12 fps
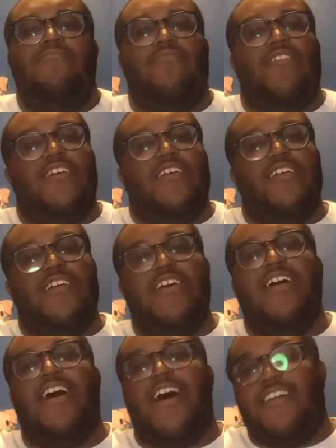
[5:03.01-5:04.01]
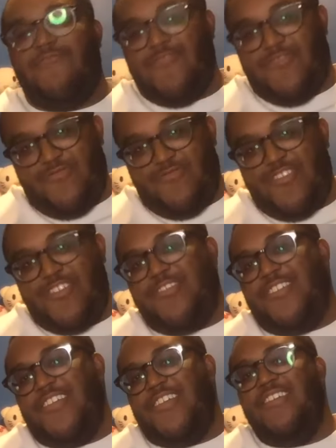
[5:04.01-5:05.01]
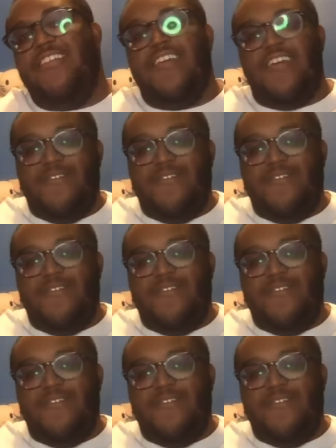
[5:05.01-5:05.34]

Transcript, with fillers: but I was really